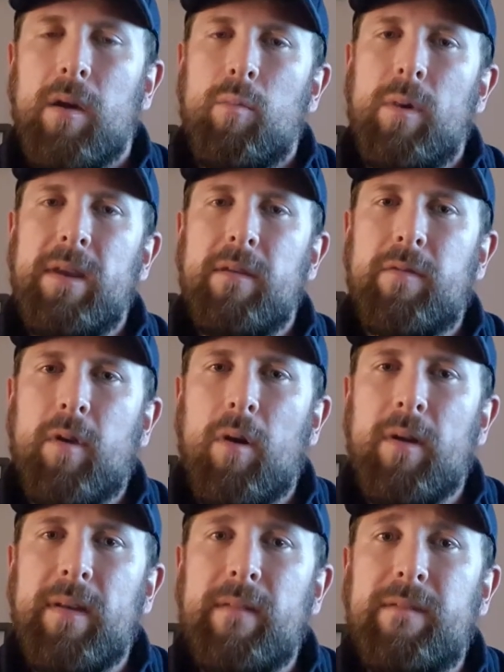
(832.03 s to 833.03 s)
When you've
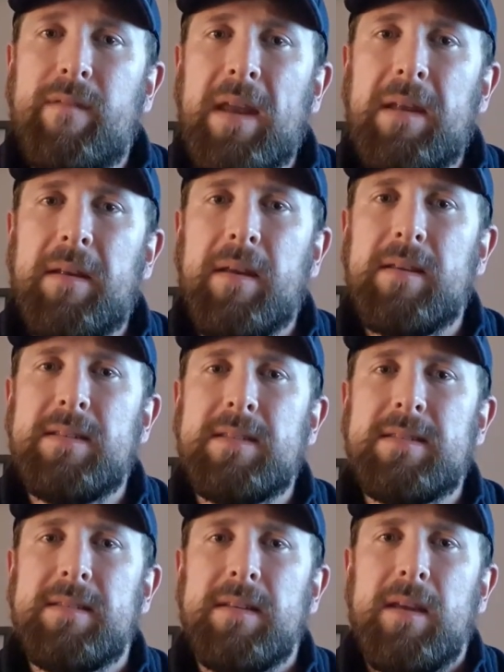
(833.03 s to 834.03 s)
got
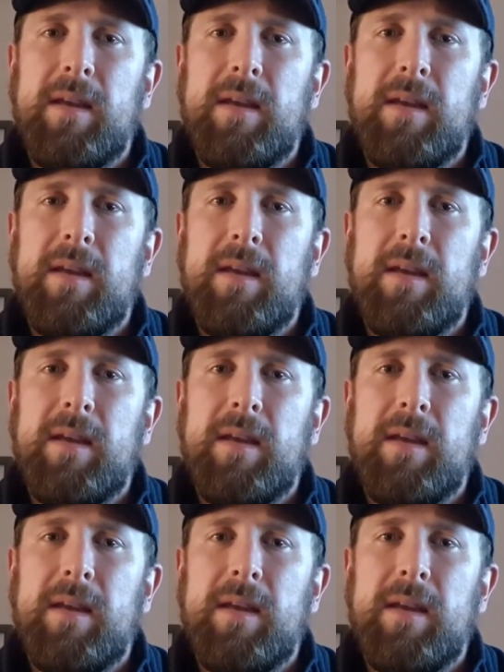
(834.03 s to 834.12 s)
inventors